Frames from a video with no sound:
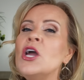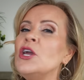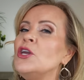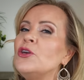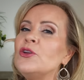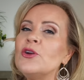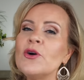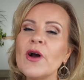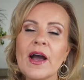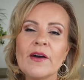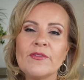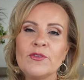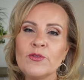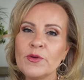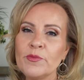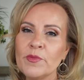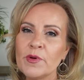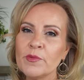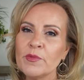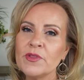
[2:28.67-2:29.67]
You don't have to
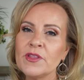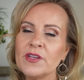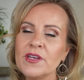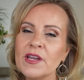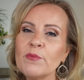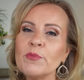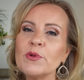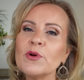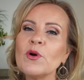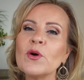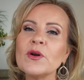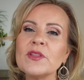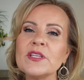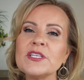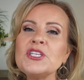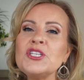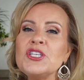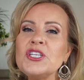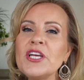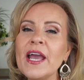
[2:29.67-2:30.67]
remember the number or the
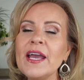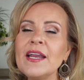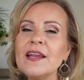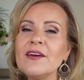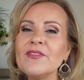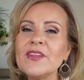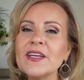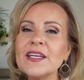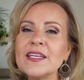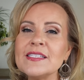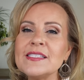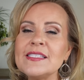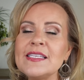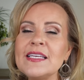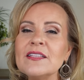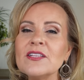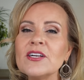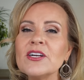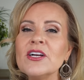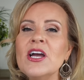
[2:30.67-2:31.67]
shade of the
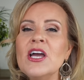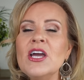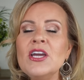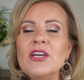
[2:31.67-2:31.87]
concealer.